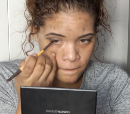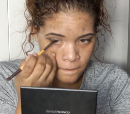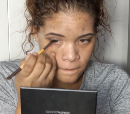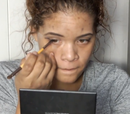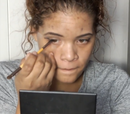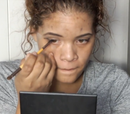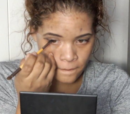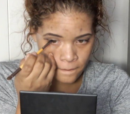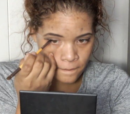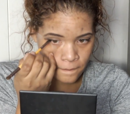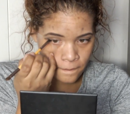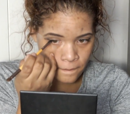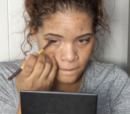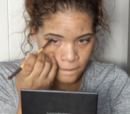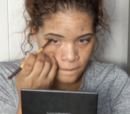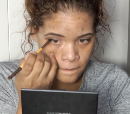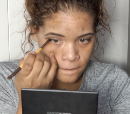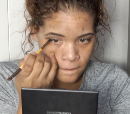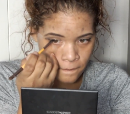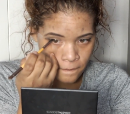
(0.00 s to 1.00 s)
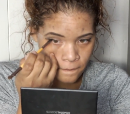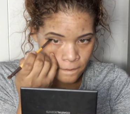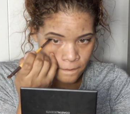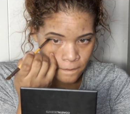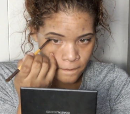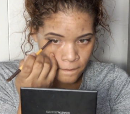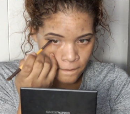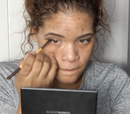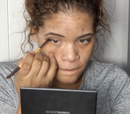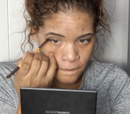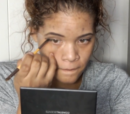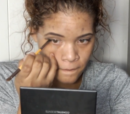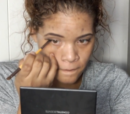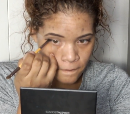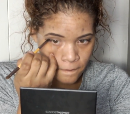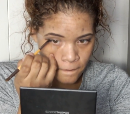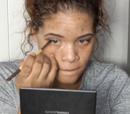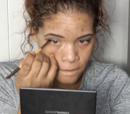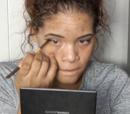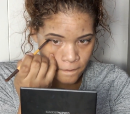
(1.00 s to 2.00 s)

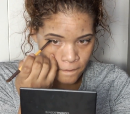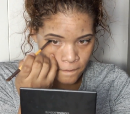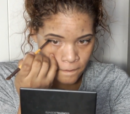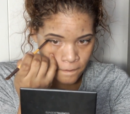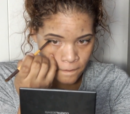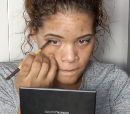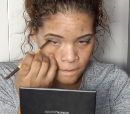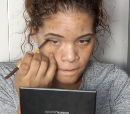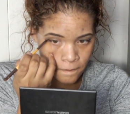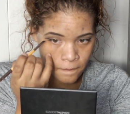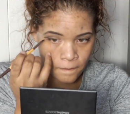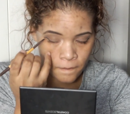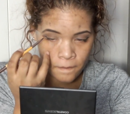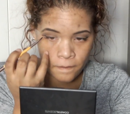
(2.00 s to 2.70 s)
No one is speaking in this clip.